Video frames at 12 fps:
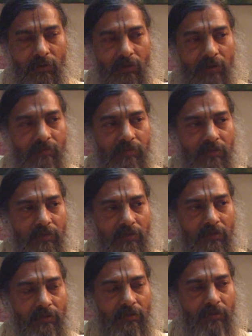
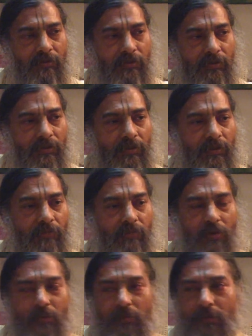Ramchandra, Nrsimhadev,
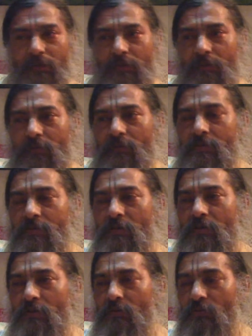Vamana,
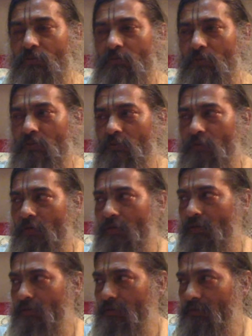Matsya, Kurma,
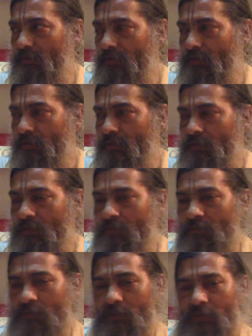Varaha.
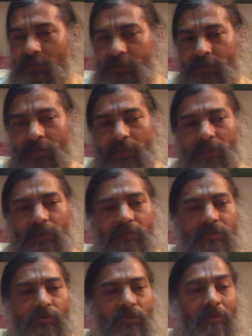But Krishna is
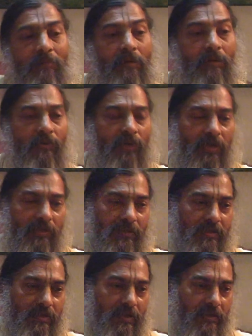Swam Bhagavan. He
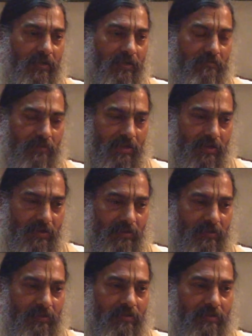is not an avatar.
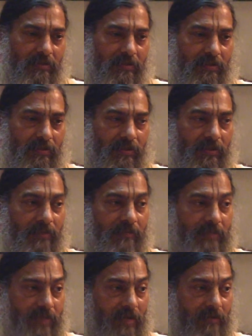He
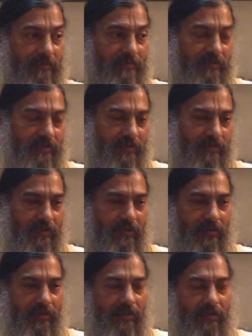himself
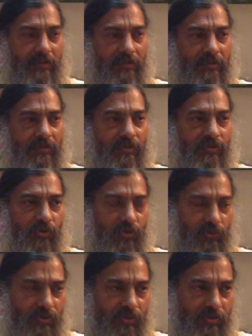is the
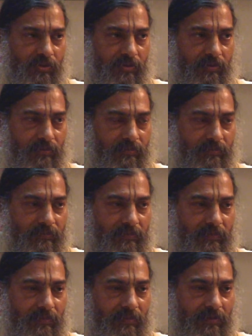source
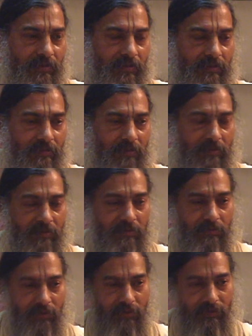of
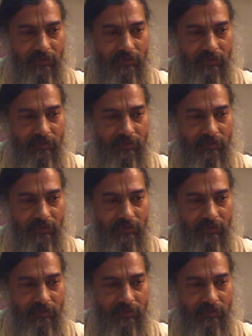everyone.